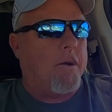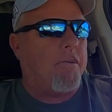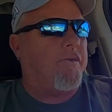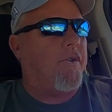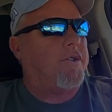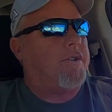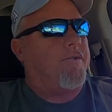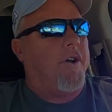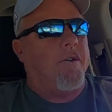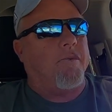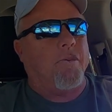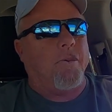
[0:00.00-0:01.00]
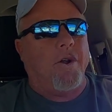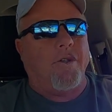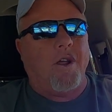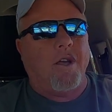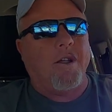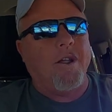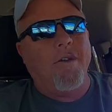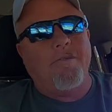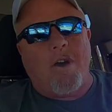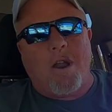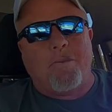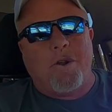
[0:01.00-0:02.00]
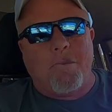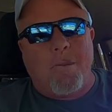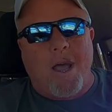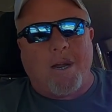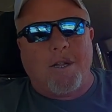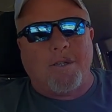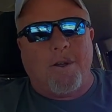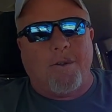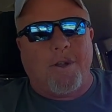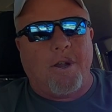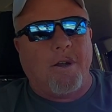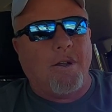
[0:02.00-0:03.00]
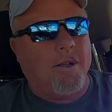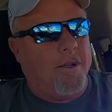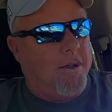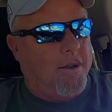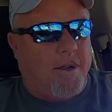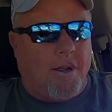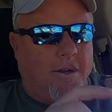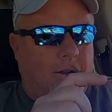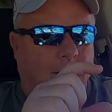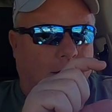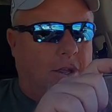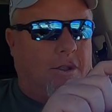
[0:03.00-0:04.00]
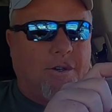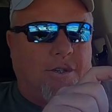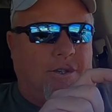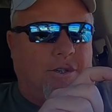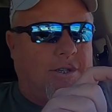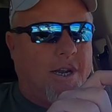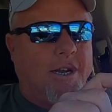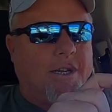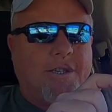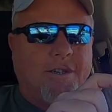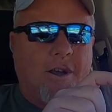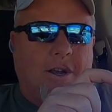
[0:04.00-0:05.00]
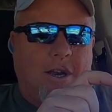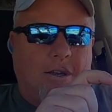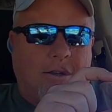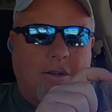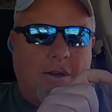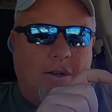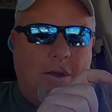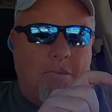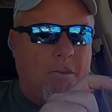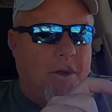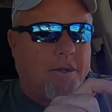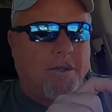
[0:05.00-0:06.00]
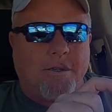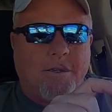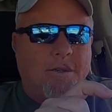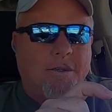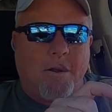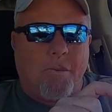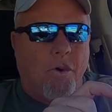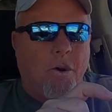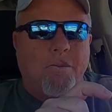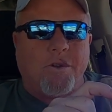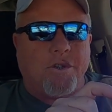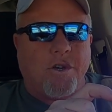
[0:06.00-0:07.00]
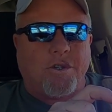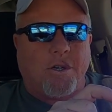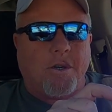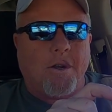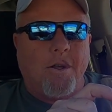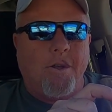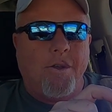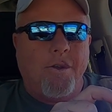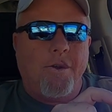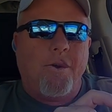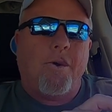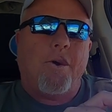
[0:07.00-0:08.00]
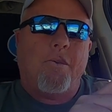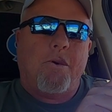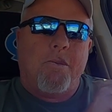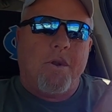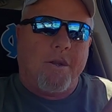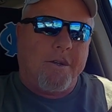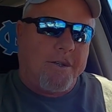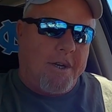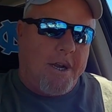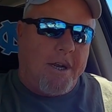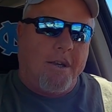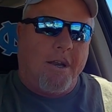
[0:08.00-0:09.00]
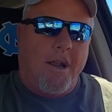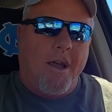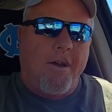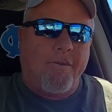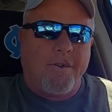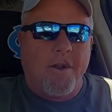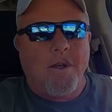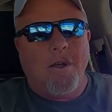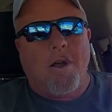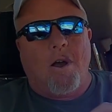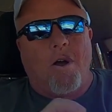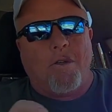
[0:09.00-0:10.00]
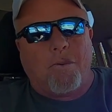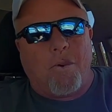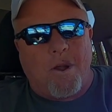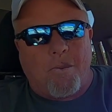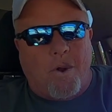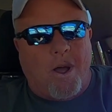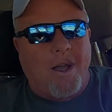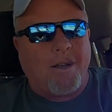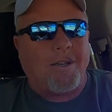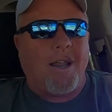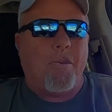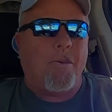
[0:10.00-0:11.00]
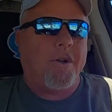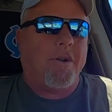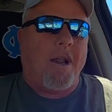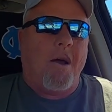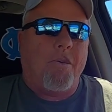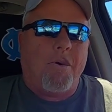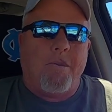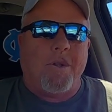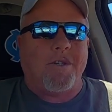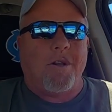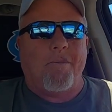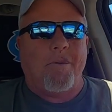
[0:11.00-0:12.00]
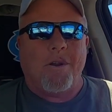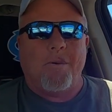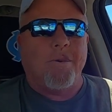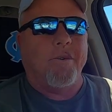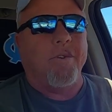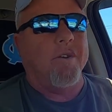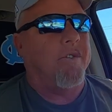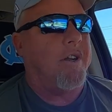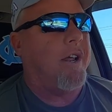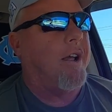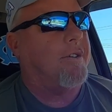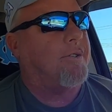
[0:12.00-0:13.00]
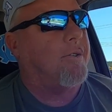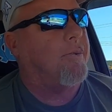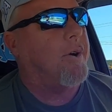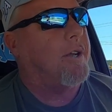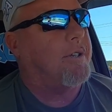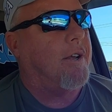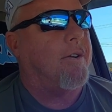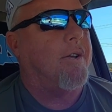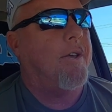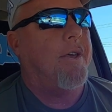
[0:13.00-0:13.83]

reversing valve one way or the other? If I'd have put the magnets on there, you either seen it stuck in a mid somewhere position, or it would have been seen left all the way right. That would have been something that would have given the answer away. So